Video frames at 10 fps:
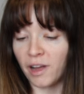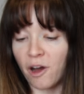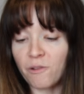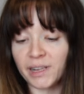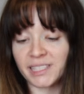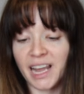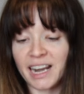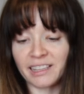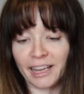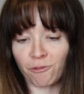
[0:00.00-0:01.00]
Oh, it's
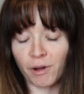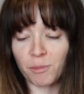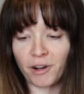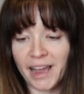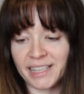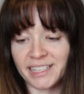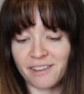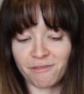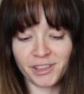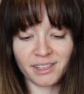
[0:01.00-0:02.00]
kind of like rubberized.
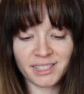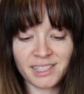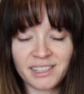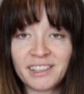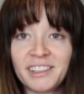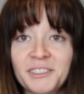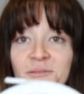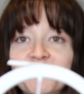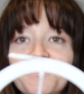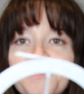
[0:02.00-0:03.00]
It feels
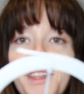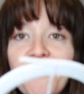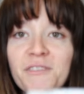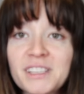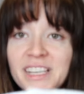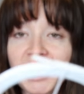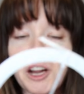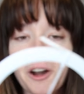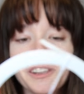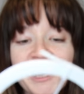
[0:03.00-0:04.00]
like a
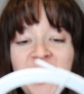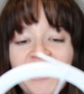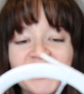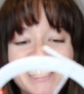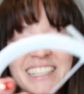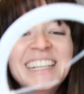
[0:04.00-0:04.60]
garden hose.